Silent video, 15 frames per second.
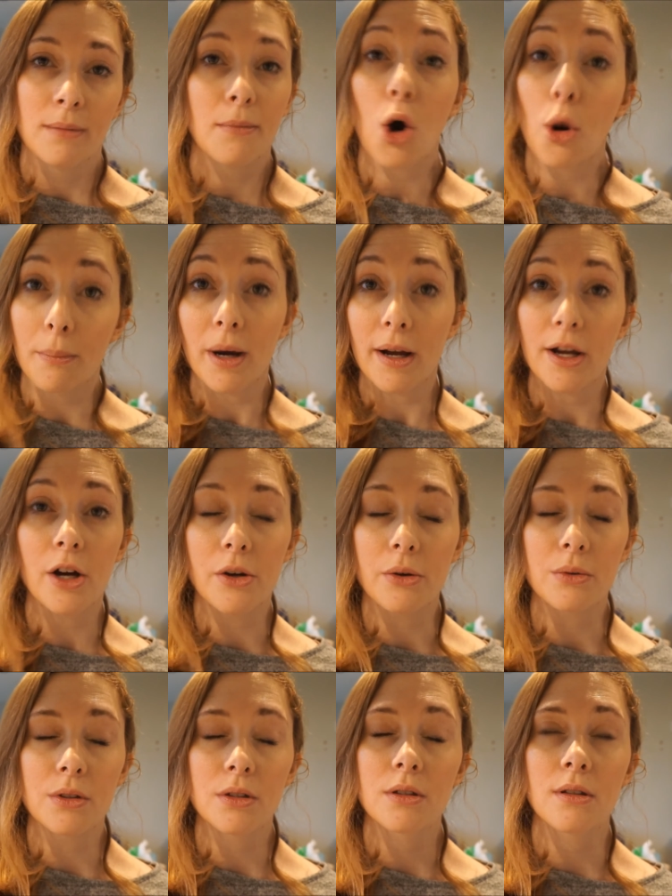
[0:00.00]
on my
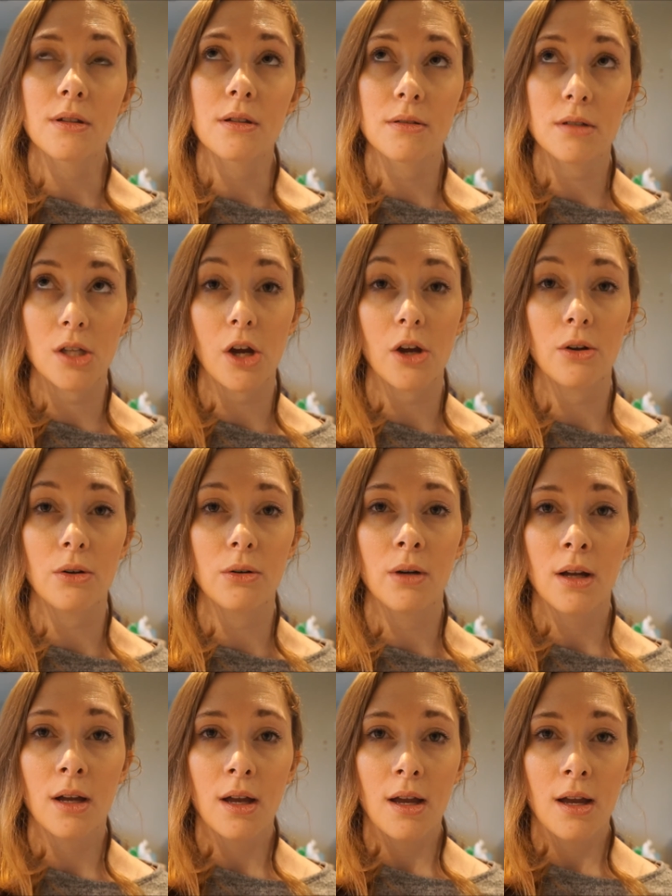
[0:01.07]
own. So,
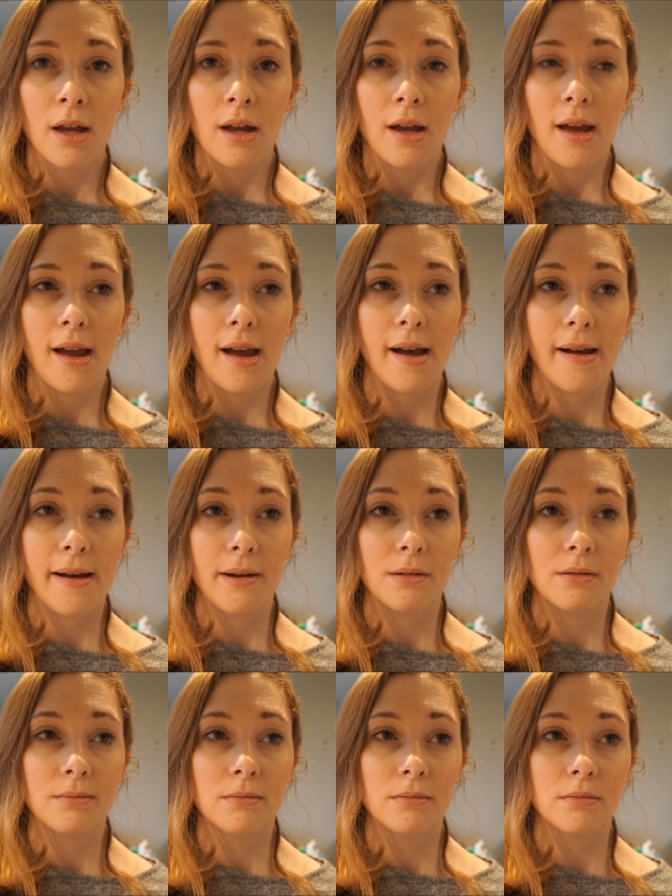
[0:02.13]

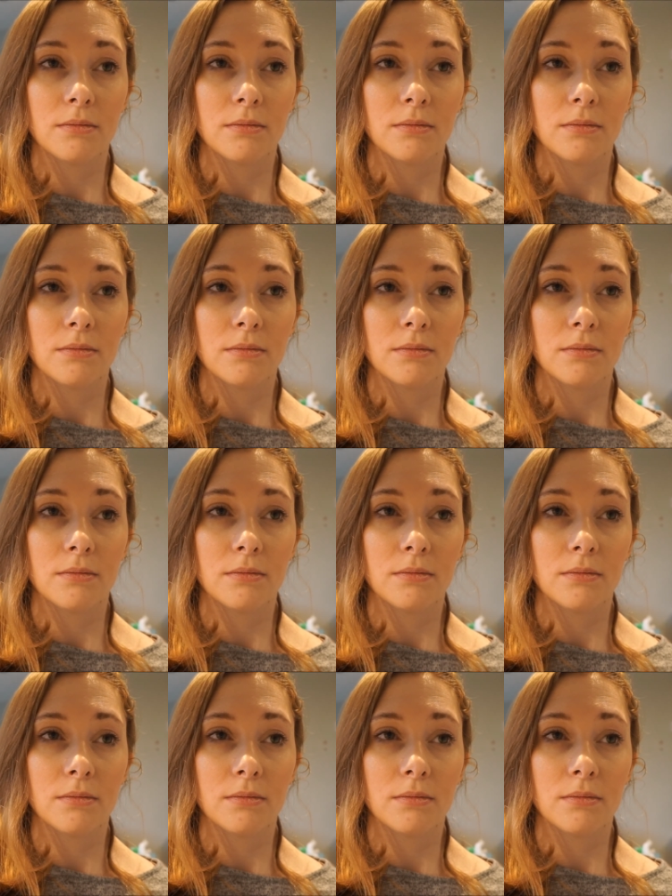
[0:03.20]
I